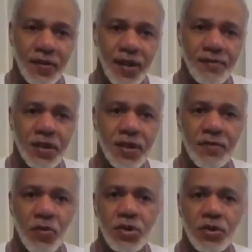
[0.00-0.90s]
I've studied
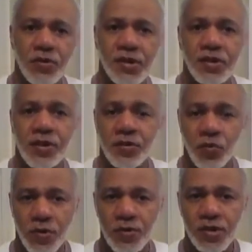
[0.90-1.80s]
martial arts, in other
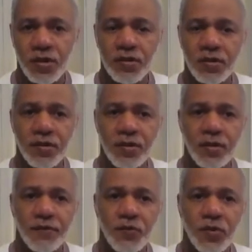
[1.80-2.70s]
words,
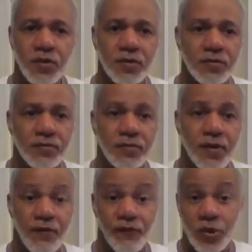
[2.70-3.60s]
for
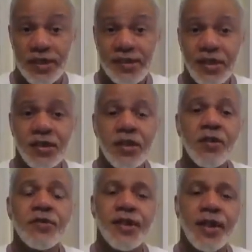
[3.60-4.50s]
46
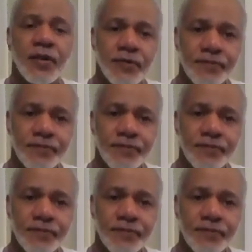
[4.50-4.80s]
years now.